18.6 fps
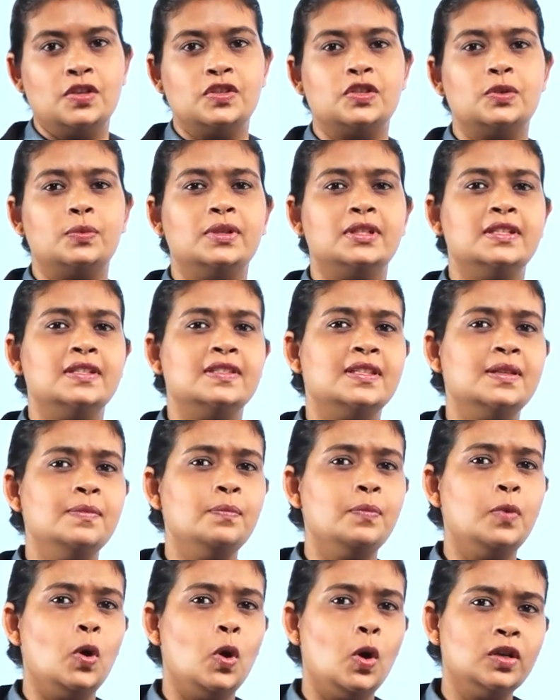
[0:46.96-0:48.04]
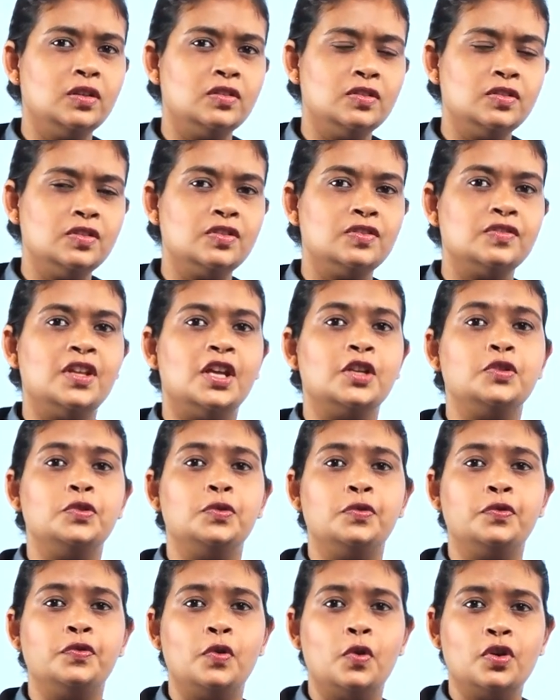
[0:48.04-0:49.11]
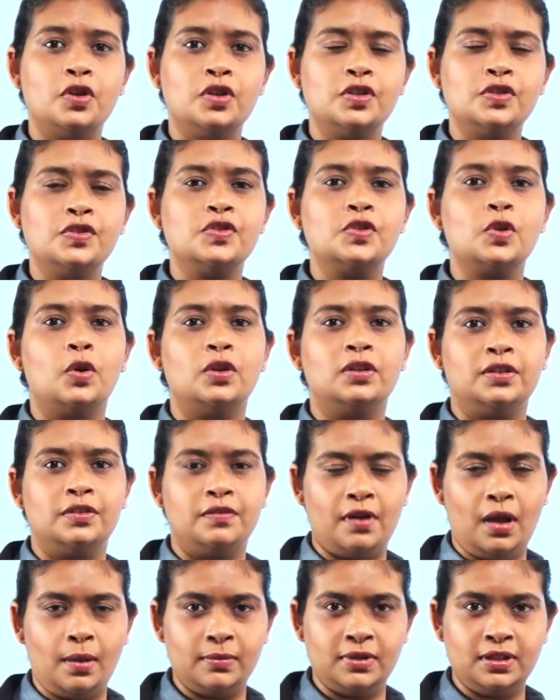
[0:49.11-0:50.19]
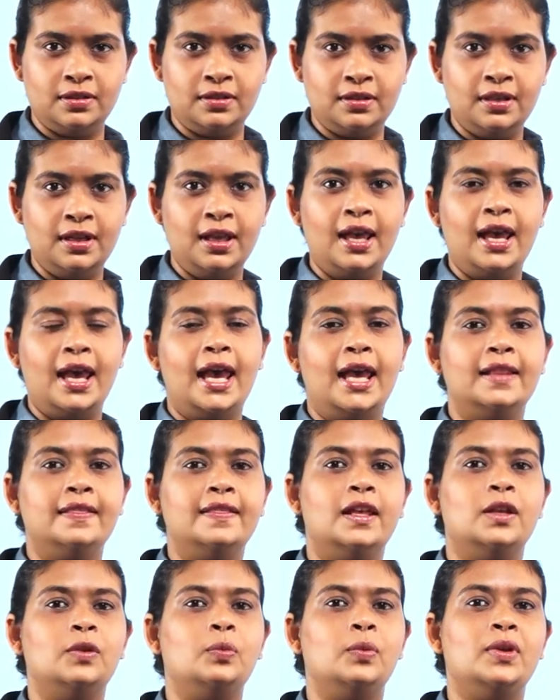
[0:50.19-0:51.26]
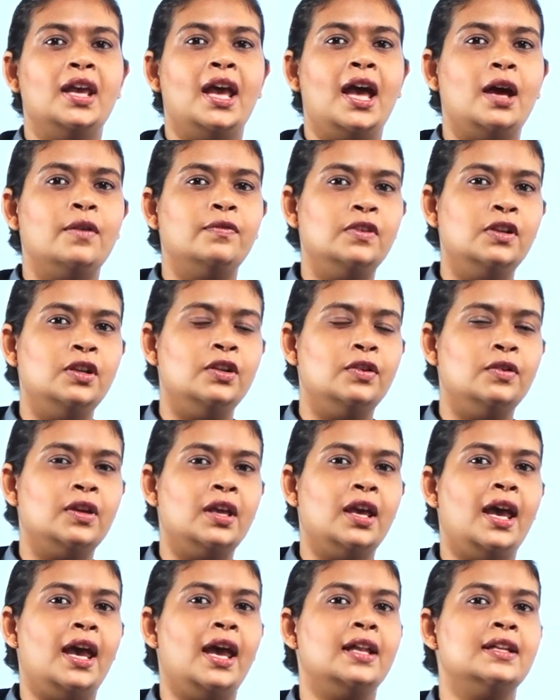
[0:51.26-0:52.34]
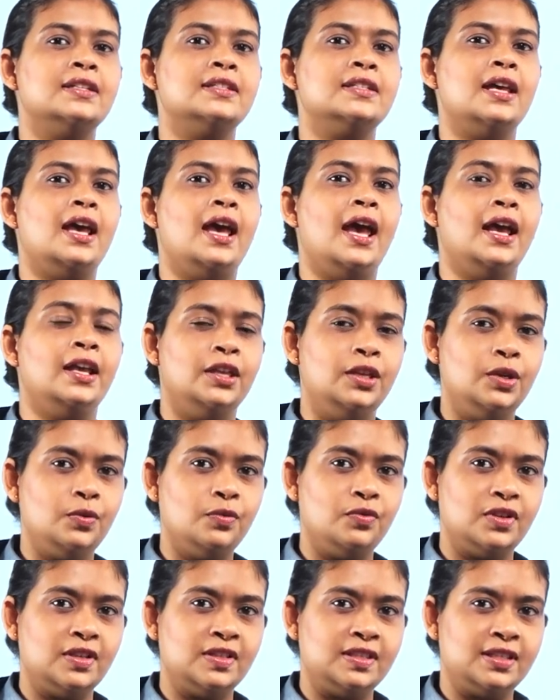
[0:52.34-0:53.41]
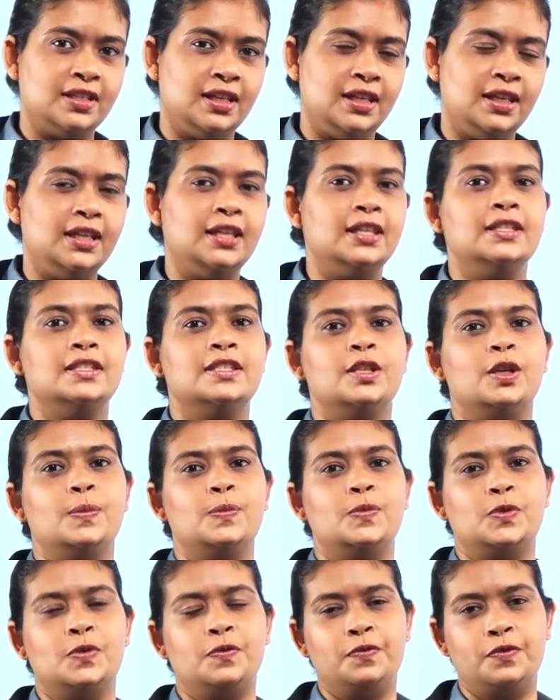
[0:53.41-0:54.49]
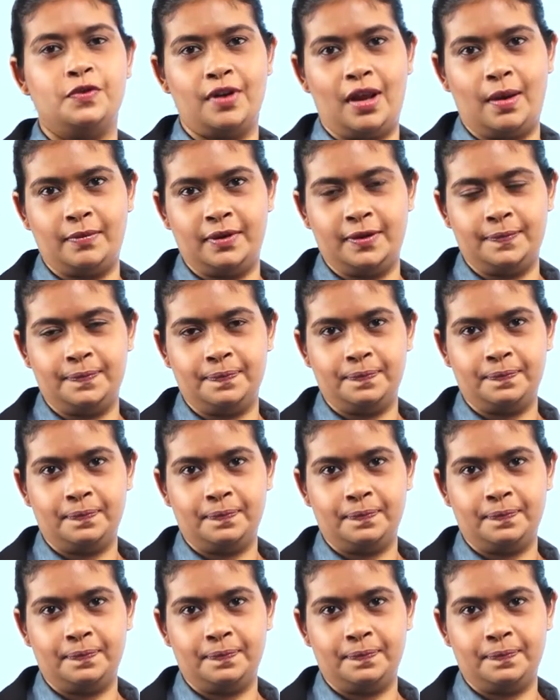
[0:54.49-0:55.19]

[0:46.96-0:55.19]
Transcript: So it is important that you focus on grammar and that we have a look at accuracy in terms of grammar.